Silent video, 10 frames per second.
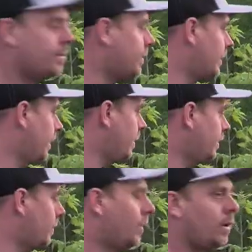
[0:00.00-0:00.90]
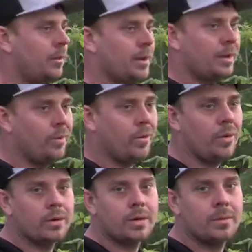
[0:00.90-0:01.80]
but they normally
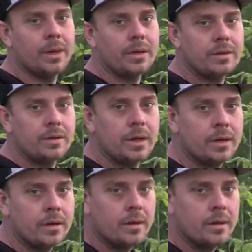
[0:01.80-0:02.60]
won't commit to it.